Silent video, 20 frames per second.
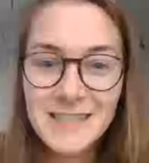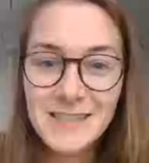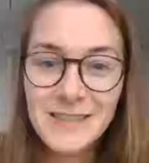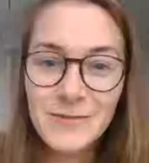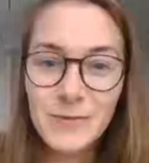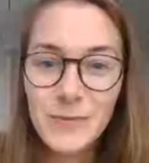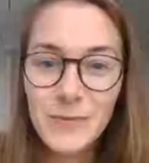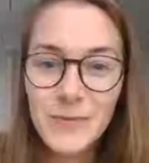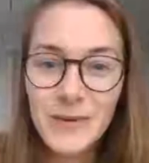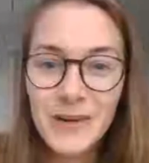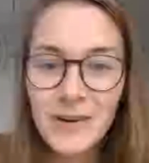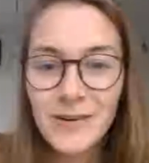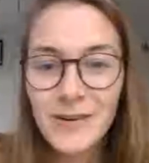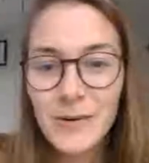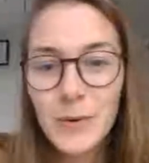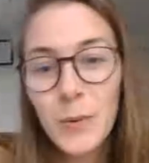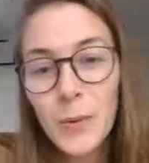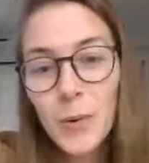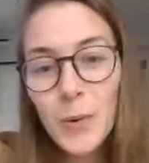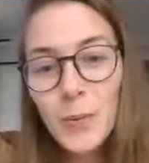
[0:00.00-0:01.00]
We're
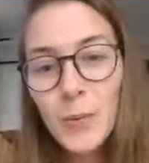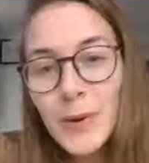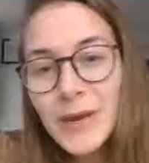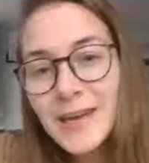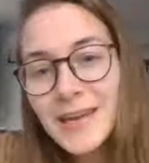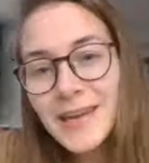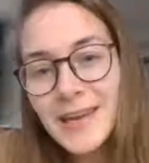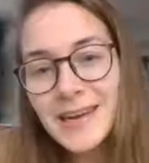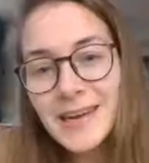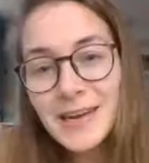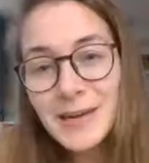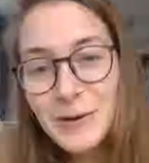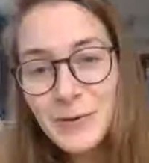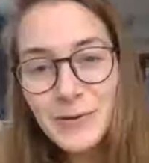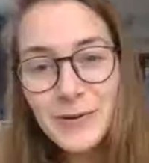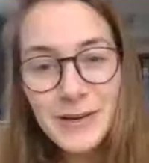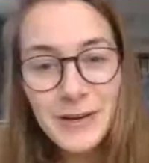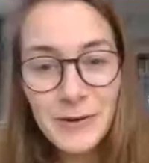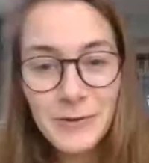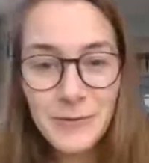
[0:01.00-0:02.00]
a week in the new
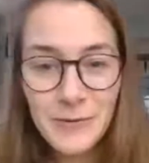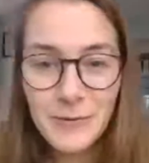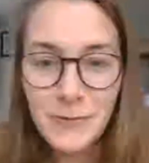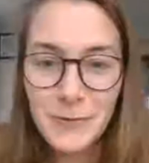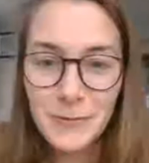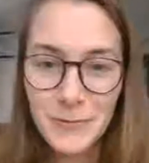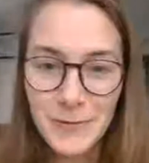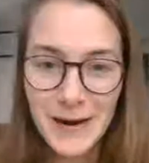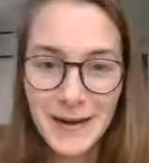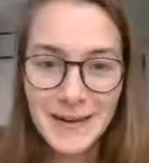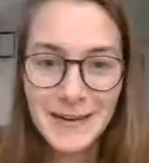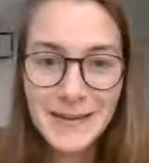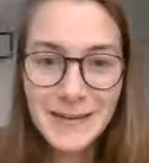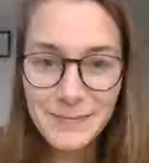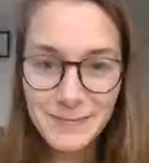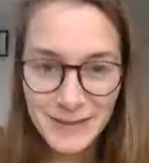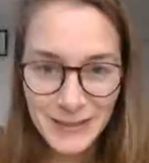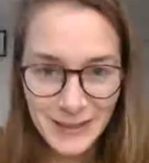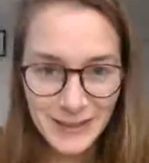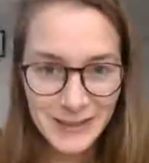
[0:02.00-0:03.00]
year already,
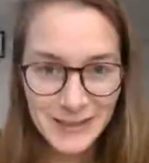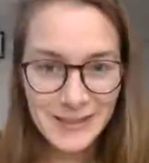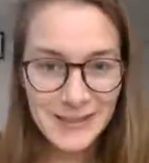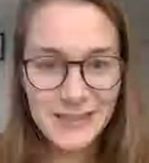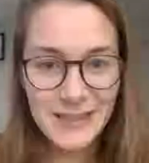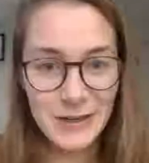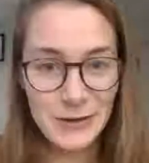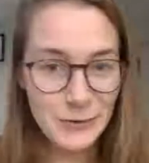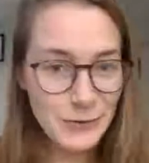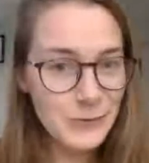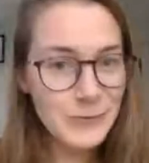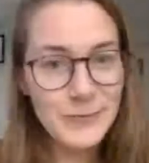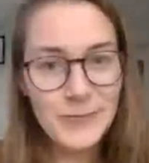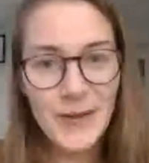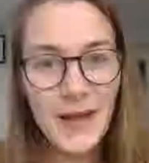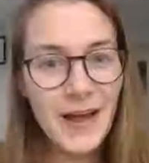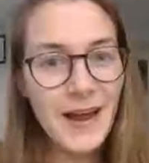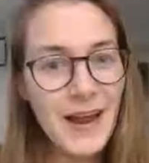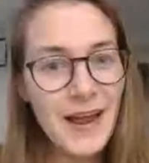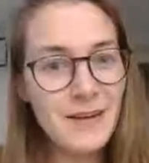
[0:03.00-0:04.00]
but still,
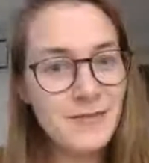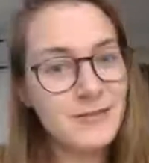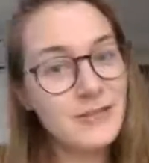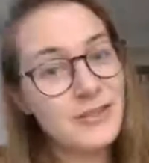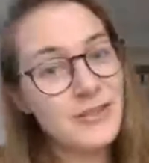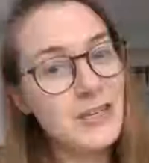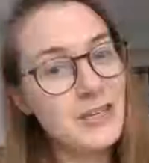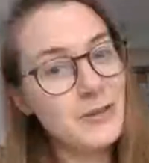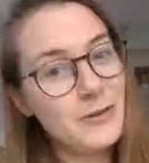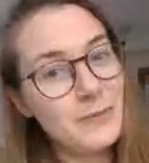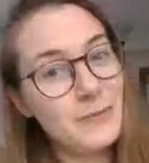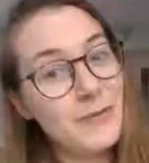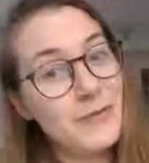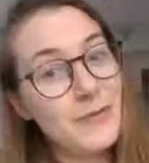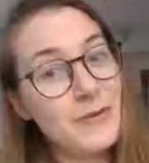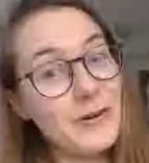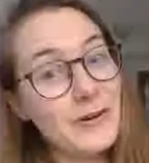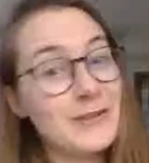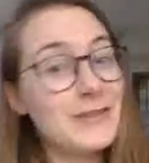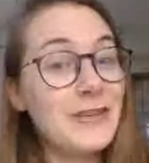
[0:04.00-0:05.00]
I haven't seen you
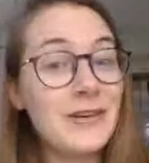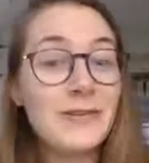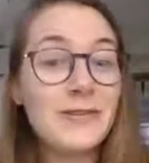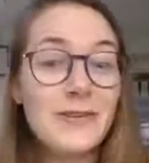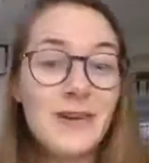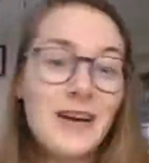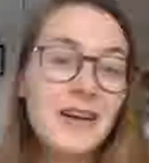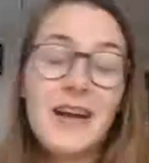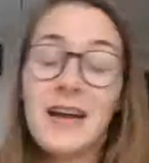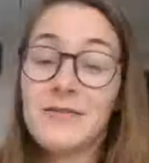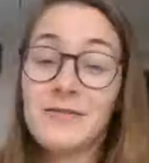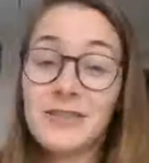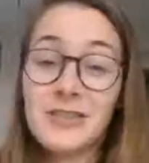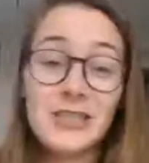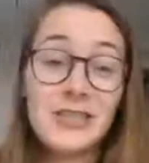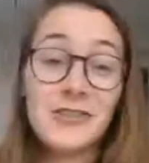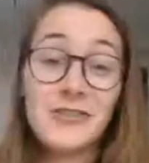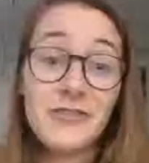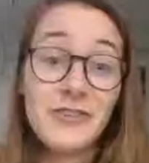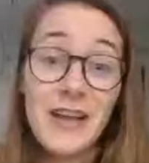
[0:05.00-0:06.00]
before, so I haven't
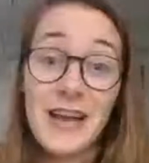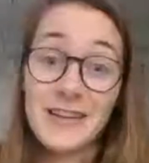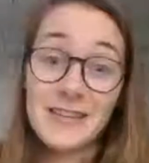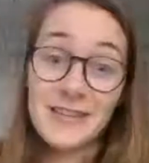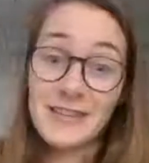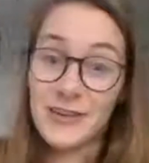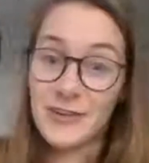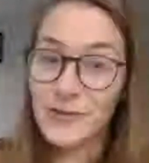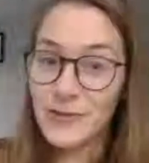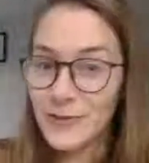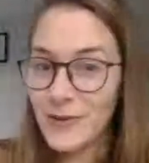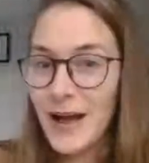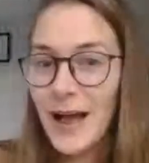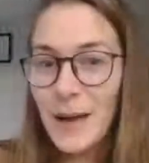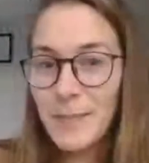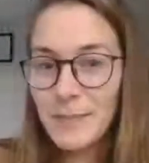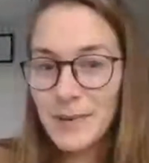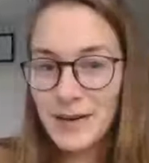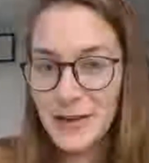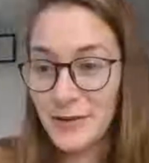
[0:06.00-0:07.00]
seen you yet, so
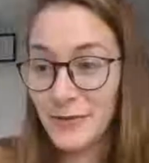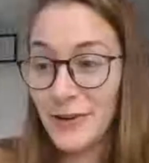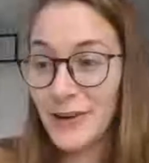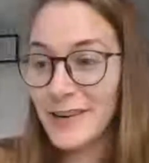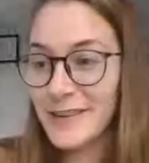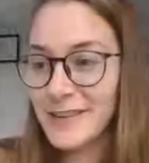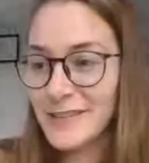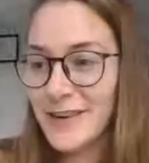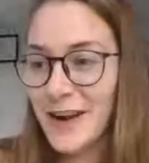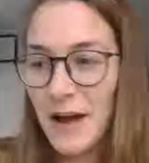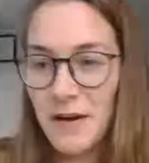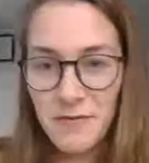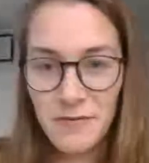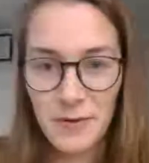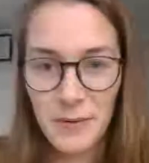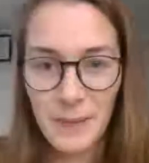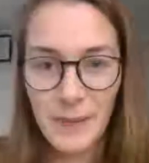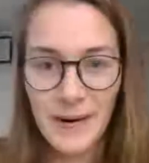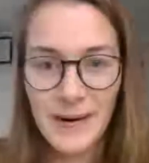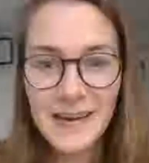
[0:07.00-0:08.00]
happy new year to
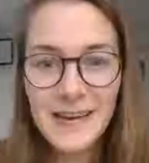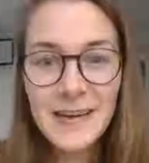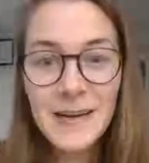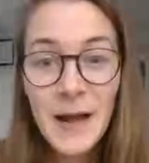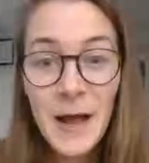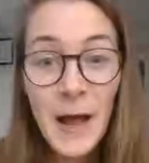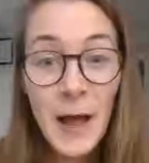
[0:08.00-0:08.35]
everybody.